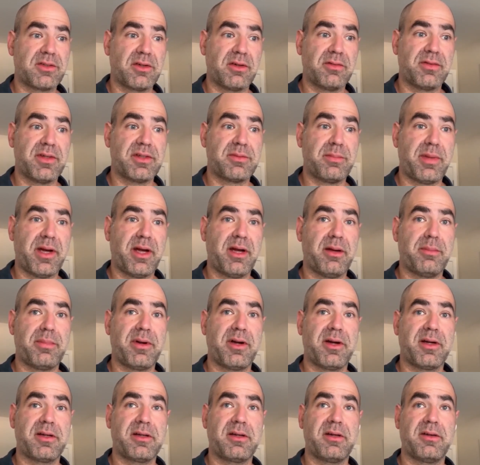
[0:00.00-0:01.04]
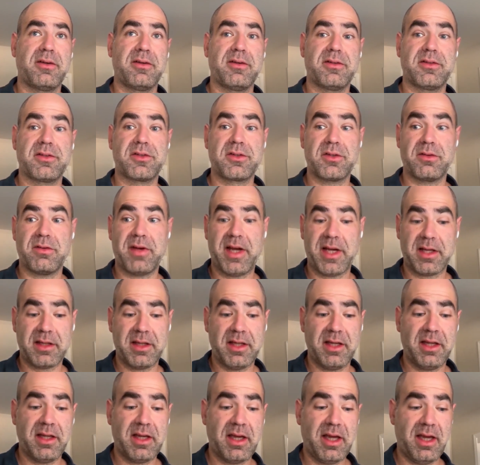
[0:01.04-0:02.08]
surfaced by our partners
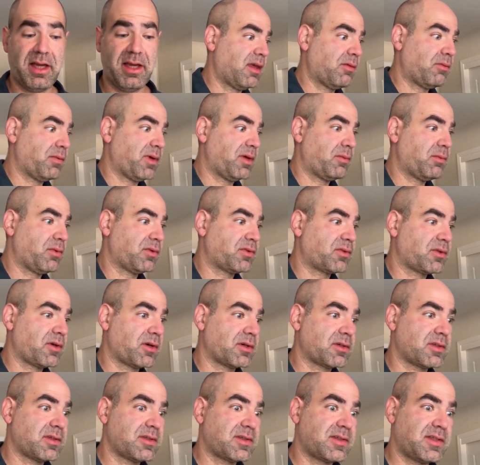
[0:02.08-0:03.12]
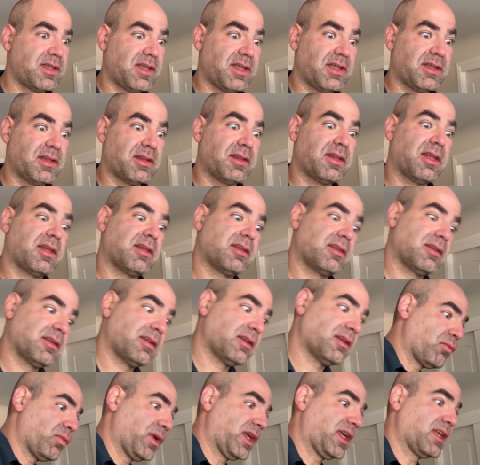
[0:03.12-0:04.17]
directly. Then we will start to see that
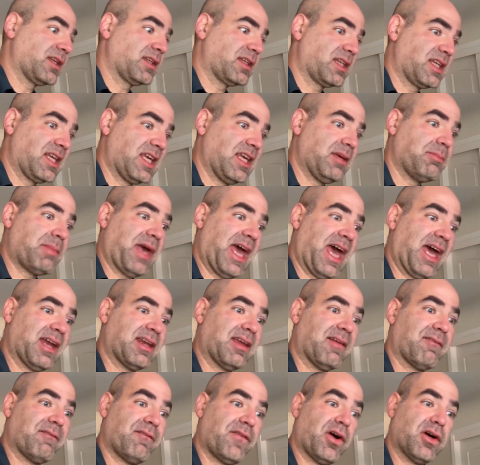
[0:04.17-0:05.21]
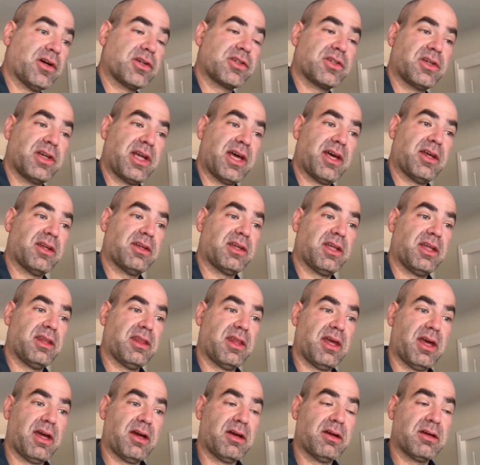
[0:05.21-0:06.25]
we can keep adding functionality
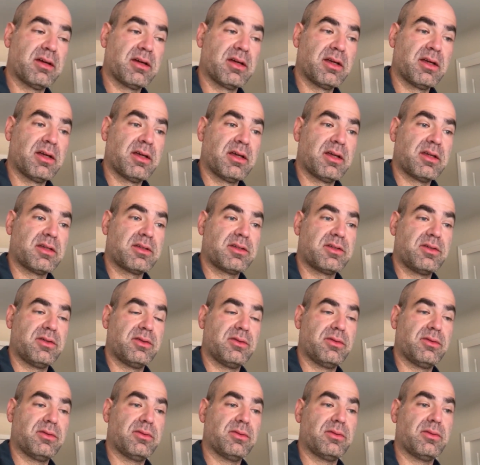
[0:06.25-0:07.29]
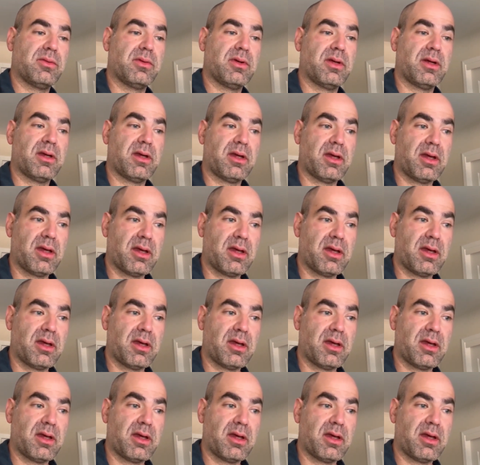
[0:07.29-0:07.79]
there to